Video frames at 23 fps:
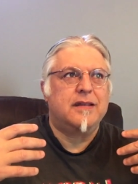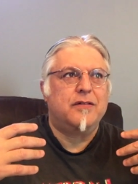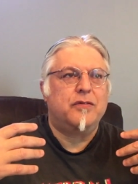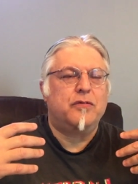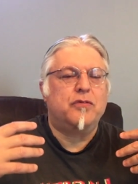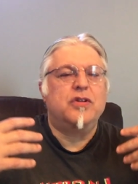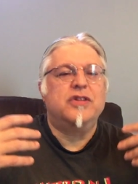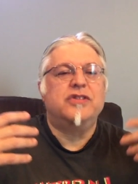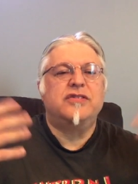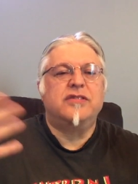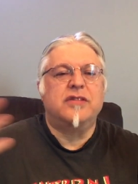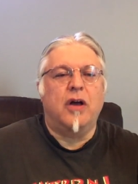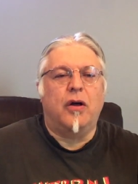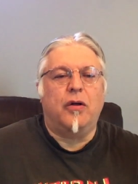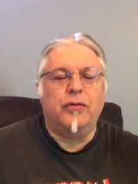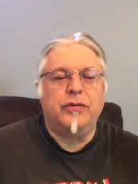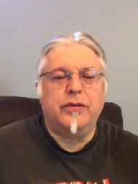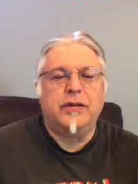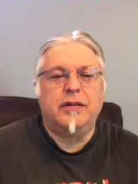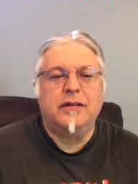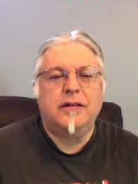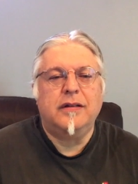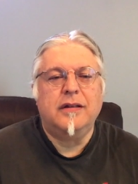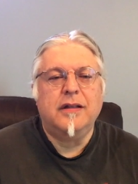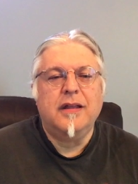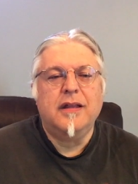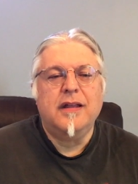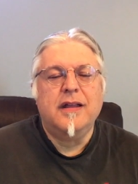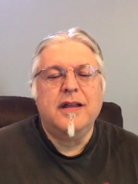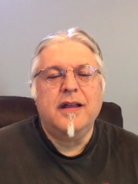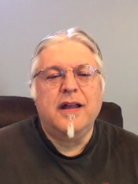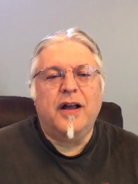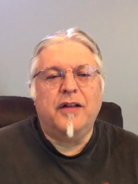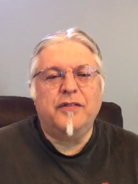result
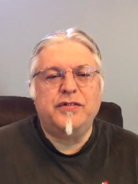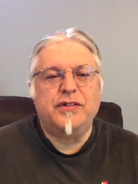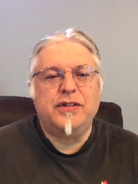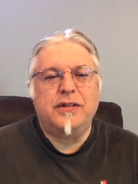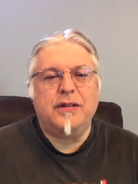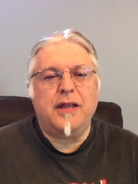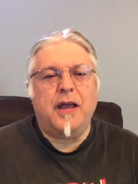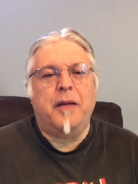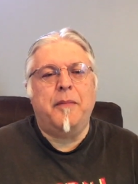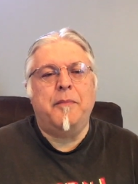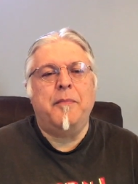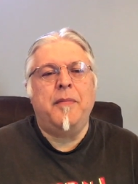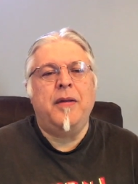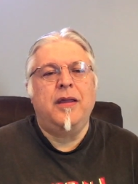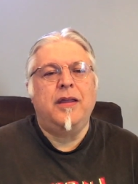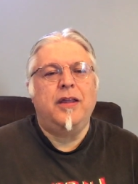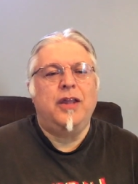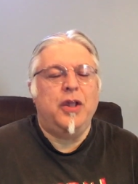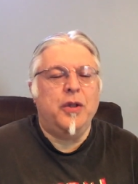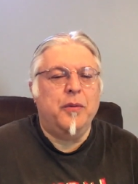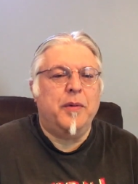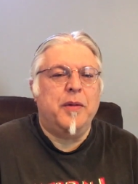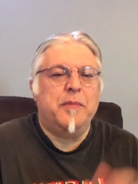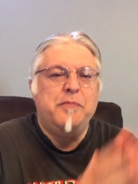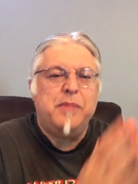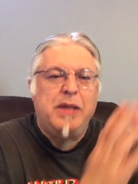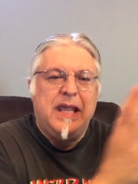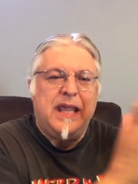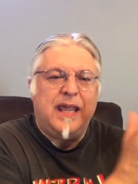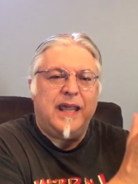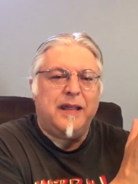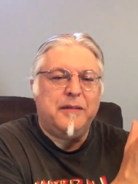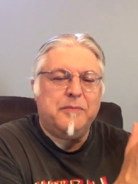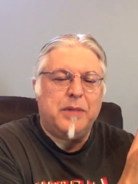of some human
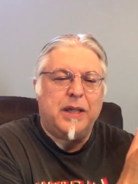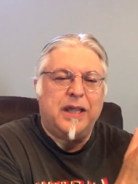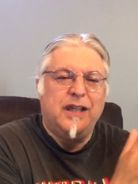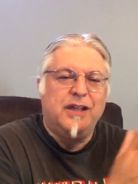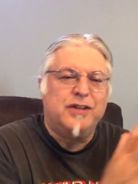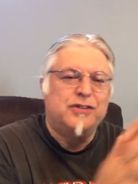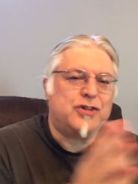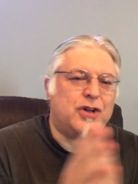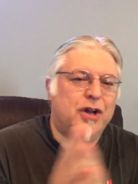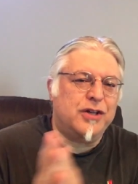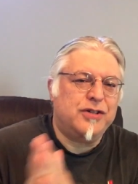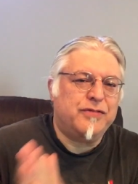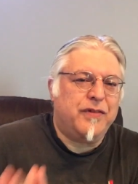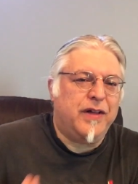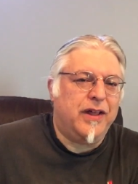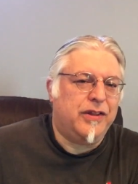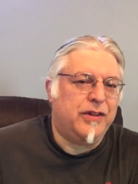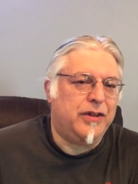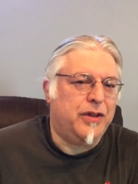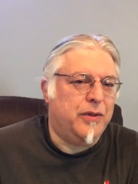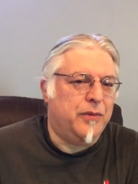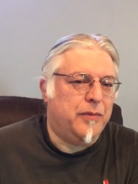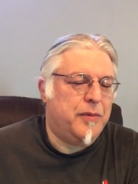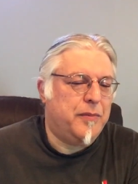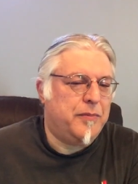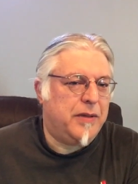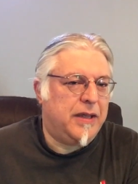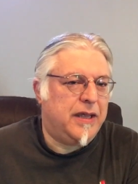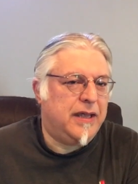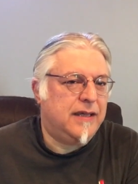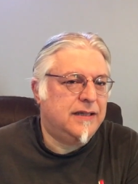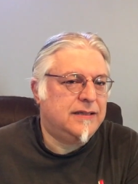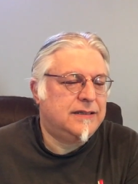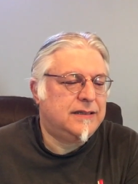being being in charge of other human
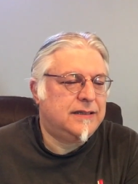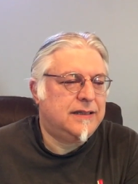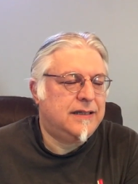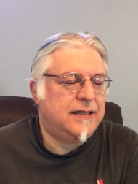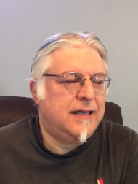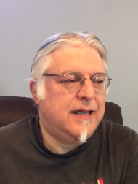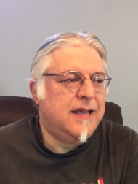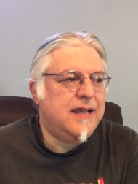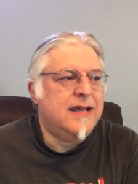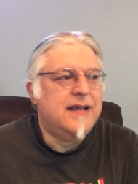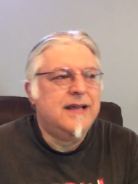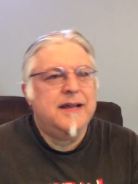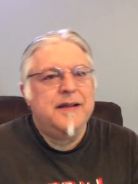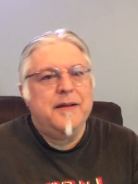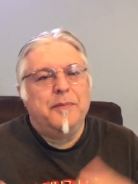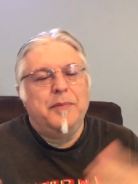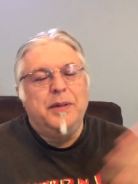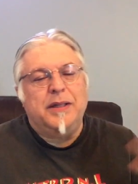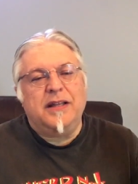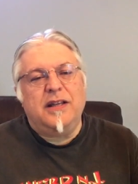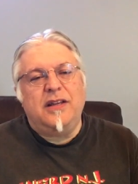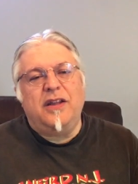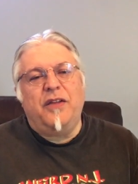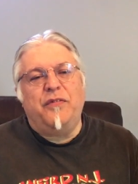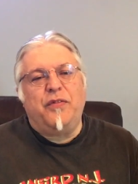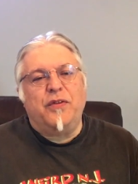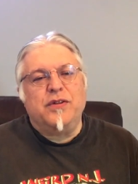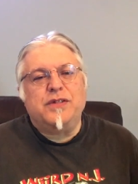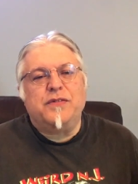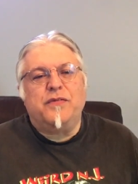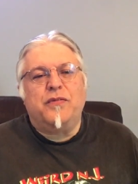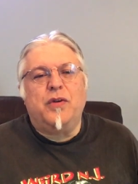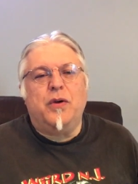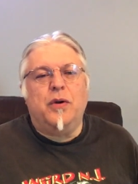beings. But the
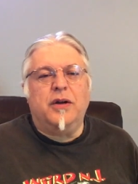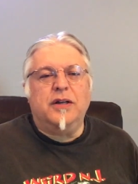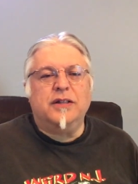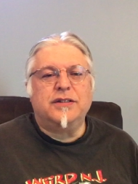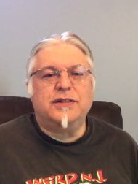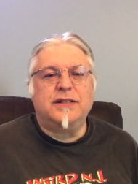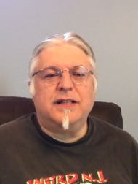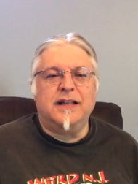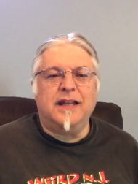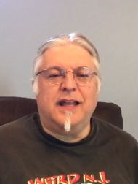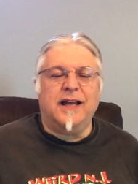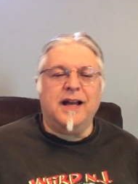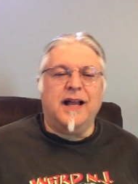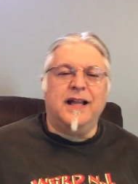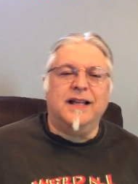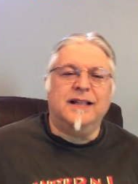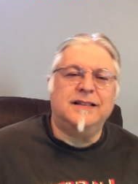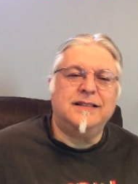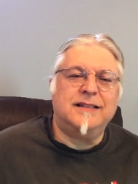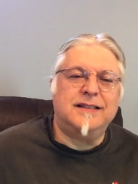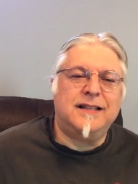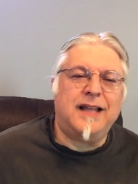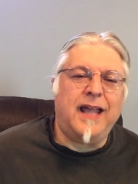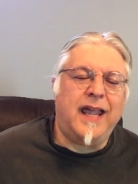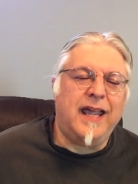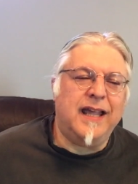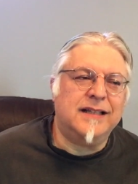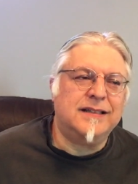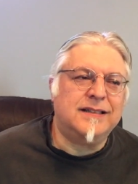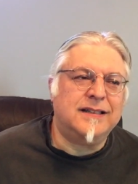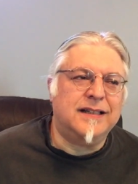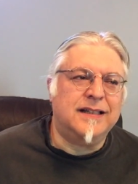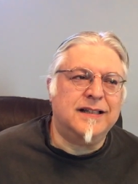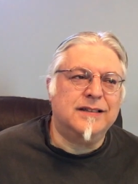difference, of course, in the United
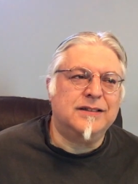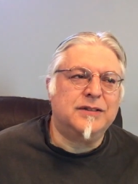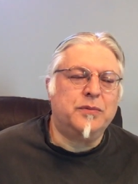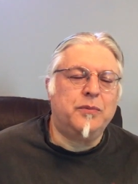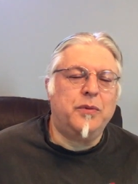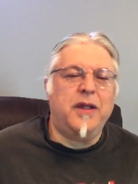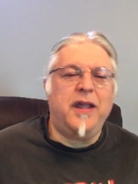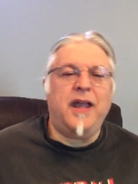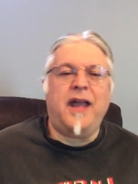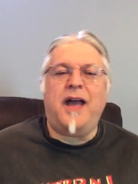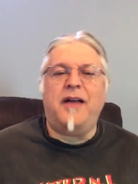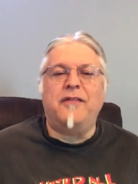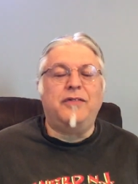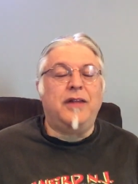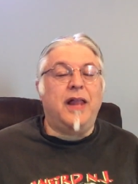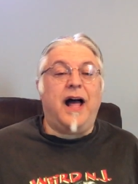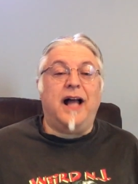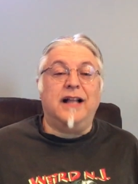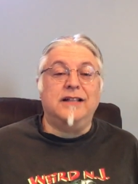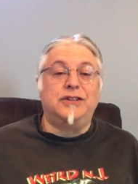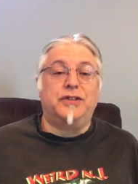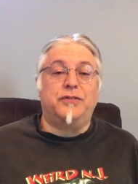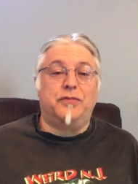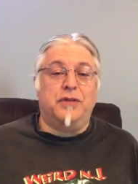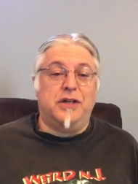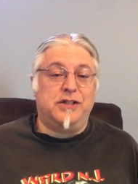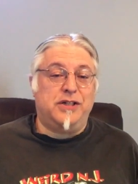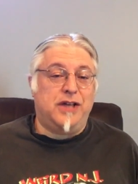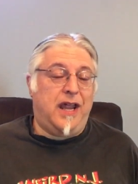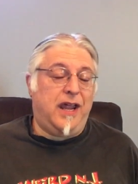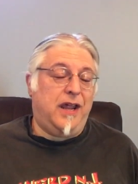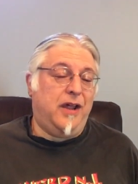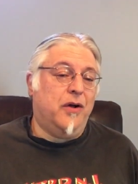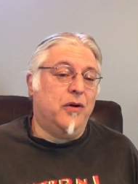States is we have lots of
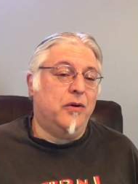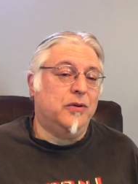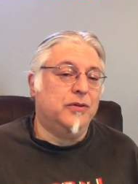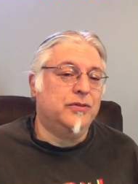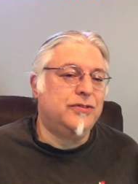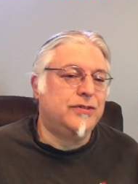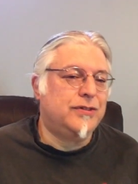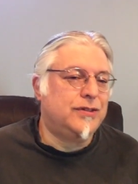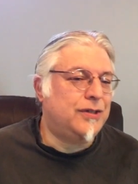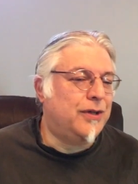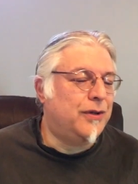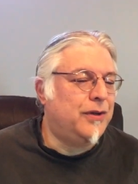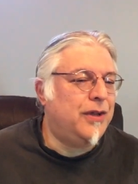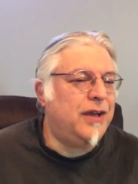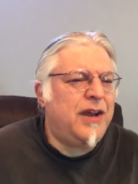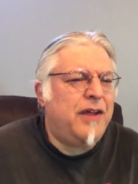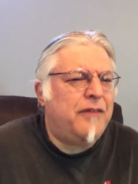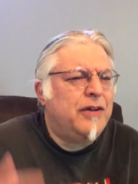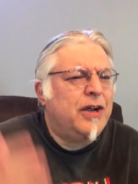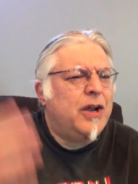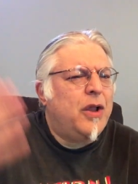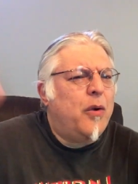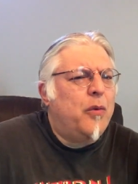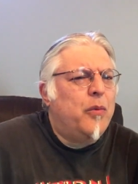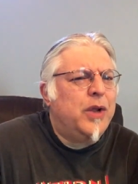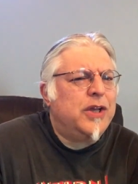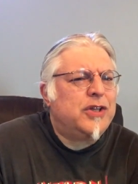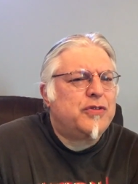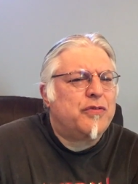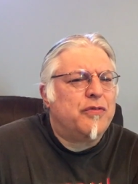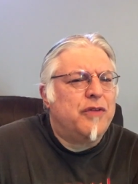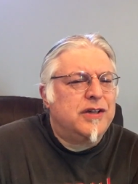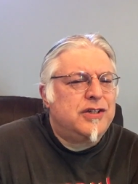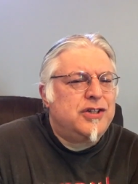rich a-holes. So you never know
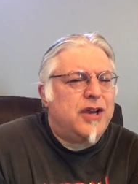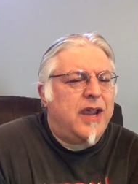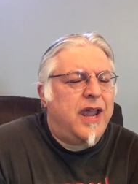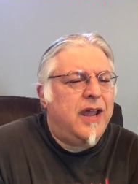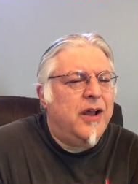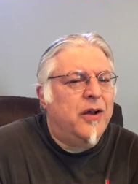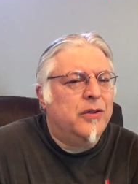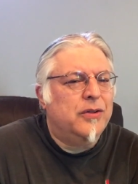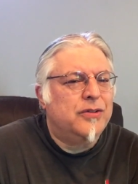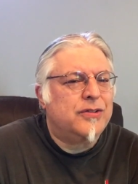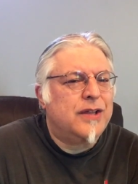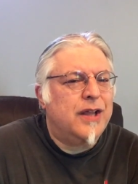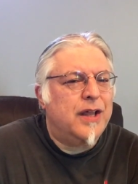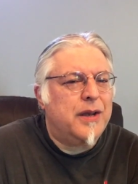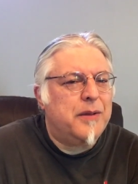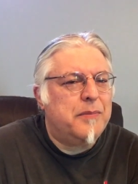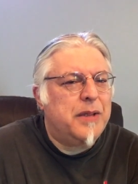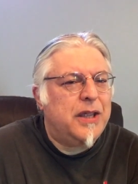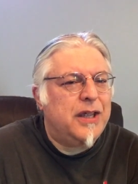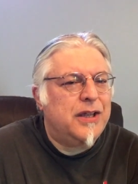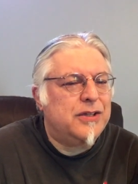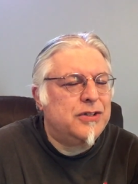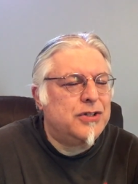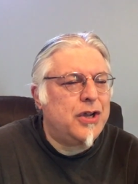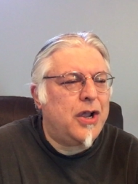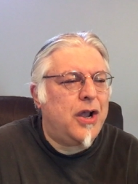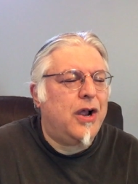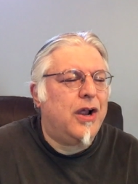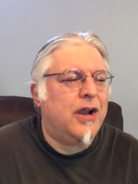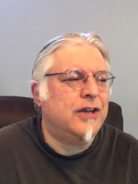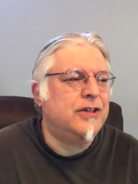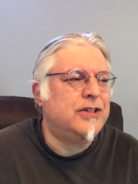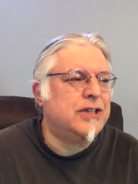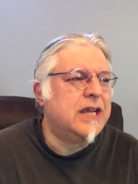which rich a-hole is going to be in
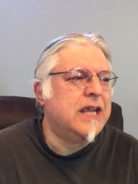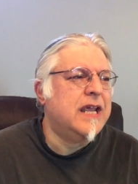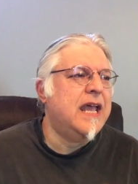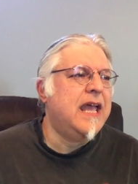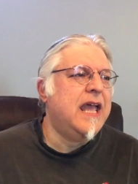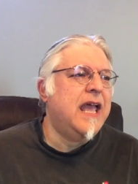charge.